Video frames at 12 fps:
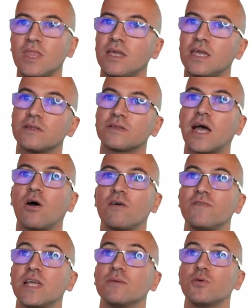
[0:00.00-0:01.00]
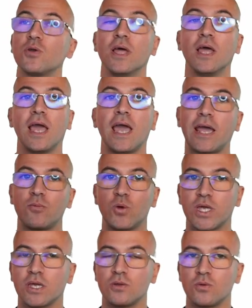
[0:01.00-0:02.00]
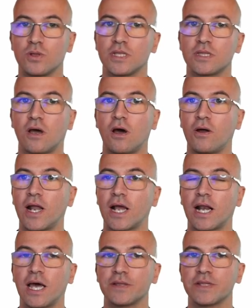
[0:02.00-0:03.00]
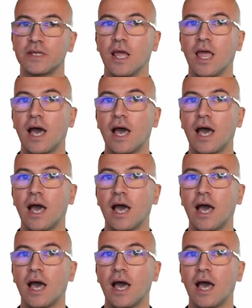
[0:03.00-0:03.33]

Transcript: is now available and we can use it on a cluster.